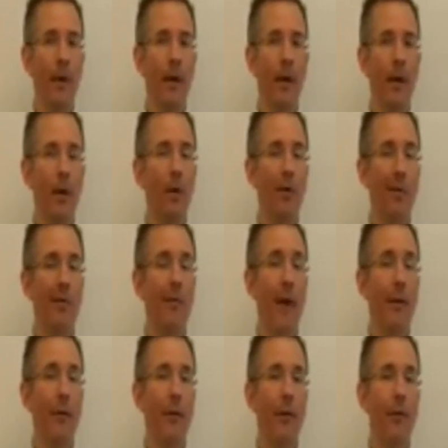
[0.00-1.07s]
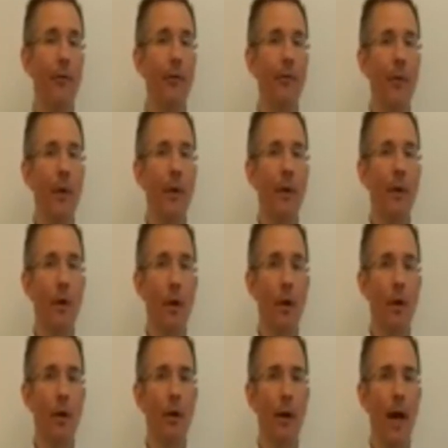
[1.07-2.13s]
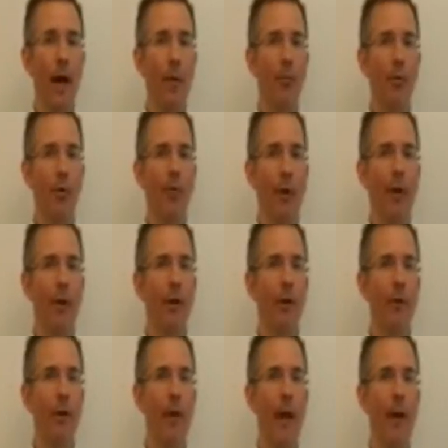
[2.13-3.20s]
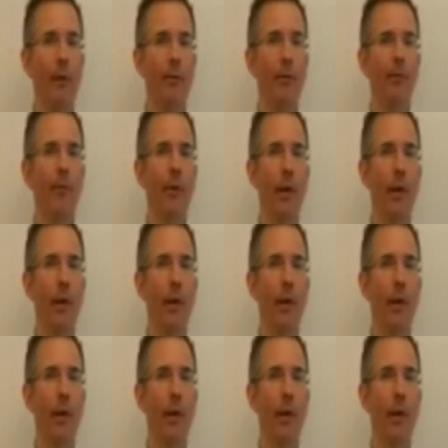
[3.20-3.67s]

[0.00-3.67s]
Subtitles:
And a lot of investors look at profit and loss accounts,